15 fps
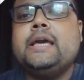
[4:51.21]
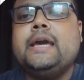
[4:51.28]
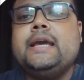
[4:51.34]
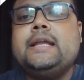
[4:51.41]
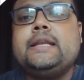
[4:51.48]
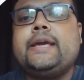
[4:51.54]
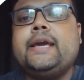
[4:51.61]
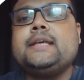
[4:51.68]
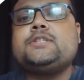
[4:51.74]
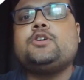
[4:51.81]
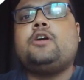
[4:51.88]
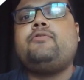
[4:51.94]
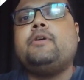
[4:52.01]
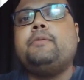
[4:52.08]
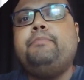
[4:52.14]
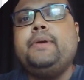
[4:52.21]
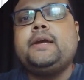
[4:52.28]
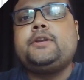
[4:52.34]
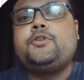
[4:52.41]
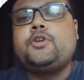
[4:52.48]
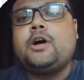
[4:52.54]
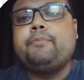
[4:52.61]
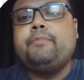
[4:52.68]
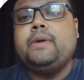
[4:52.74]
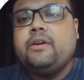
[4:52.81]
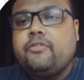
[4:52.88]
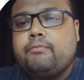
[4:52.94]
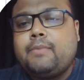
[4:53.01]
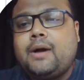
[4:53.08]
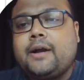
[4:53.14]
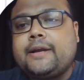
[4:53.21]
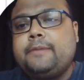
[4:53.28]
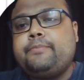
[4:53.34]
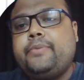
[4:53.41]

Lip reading: In case of a big drop, if market